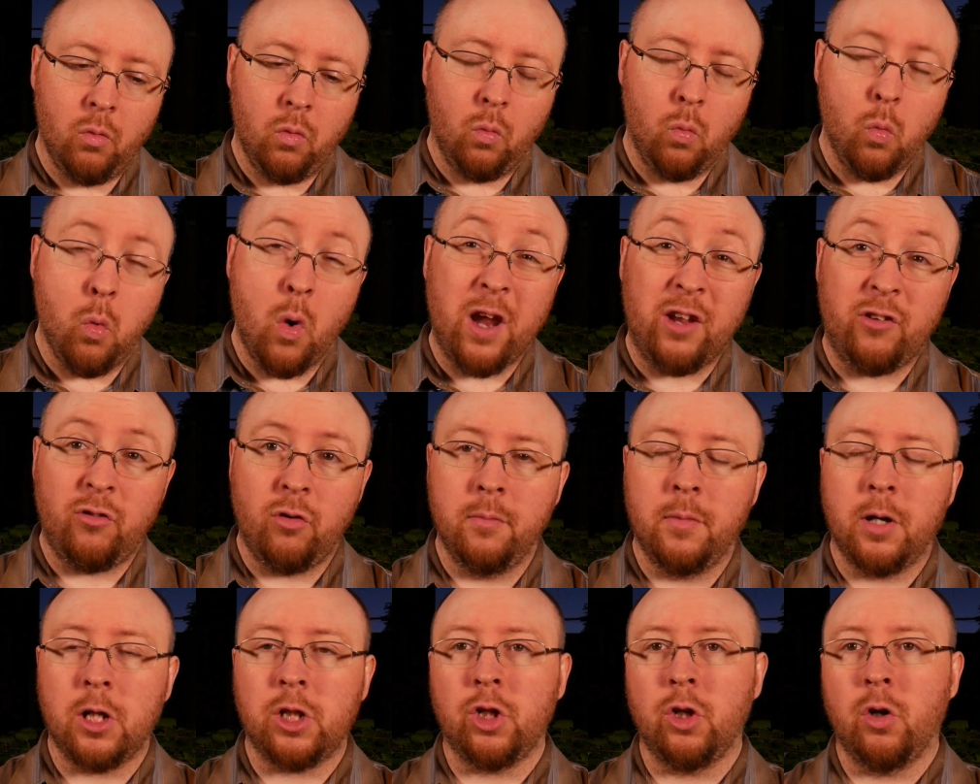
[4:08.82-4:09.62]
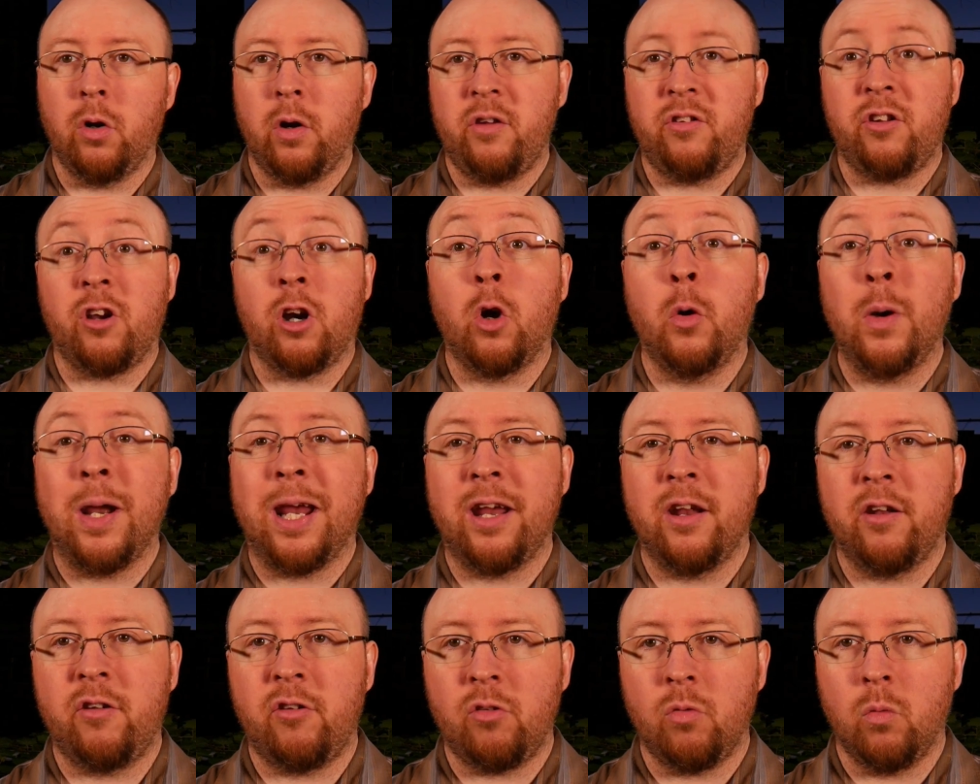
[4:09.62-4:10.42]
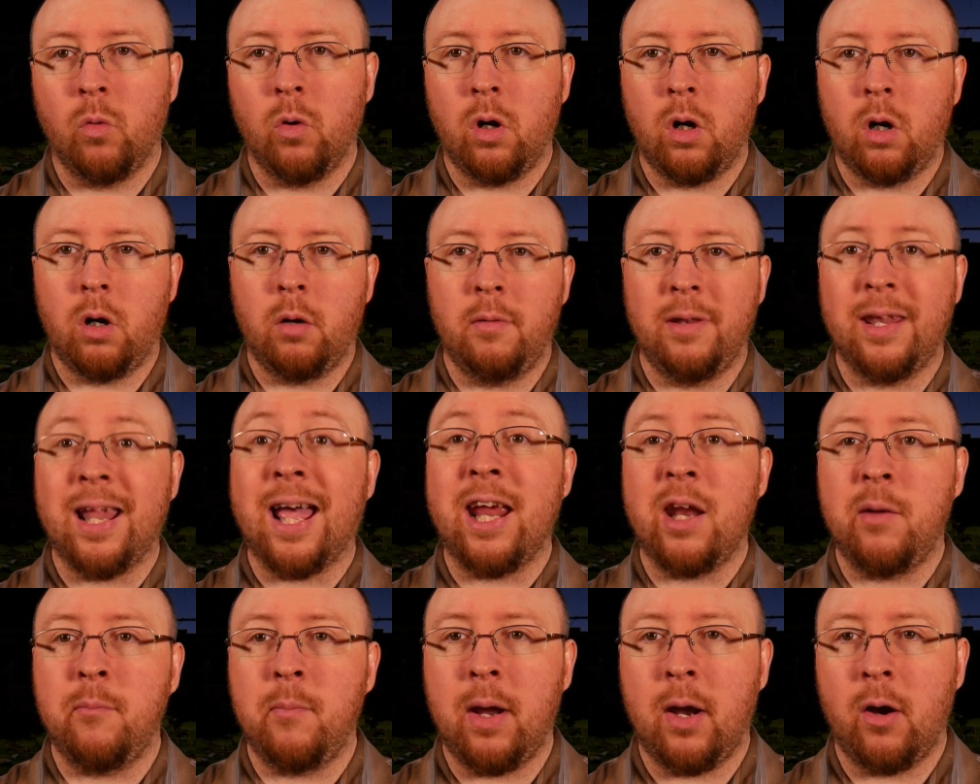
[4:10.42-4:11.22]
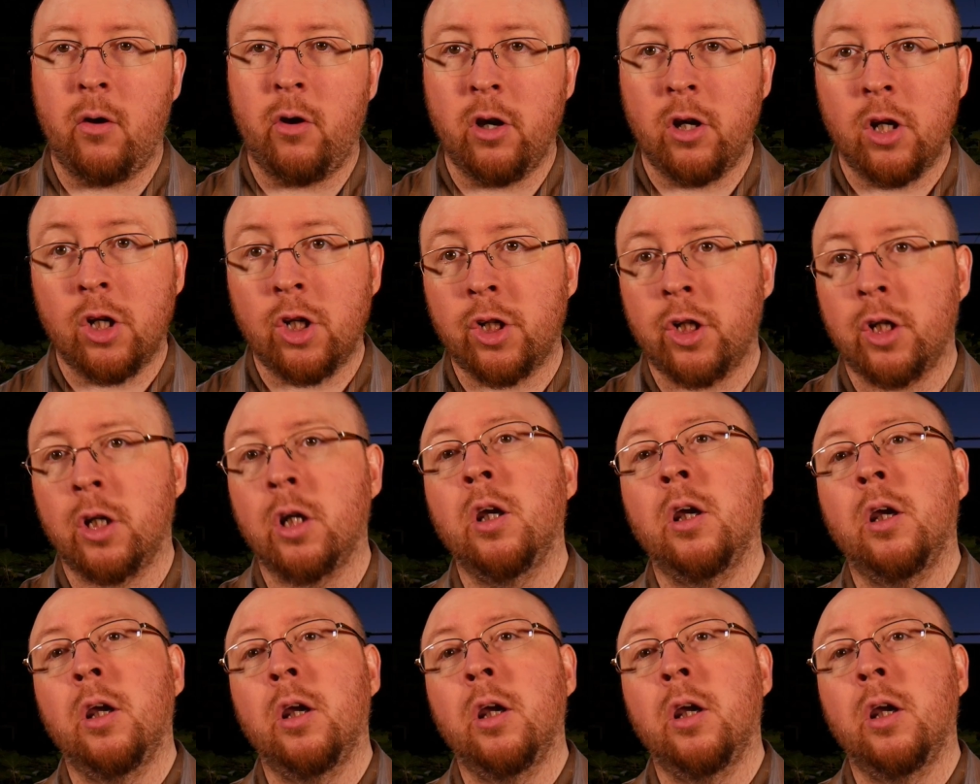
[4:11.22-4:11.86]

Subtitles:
way too much noise. Crickets were nightmarish.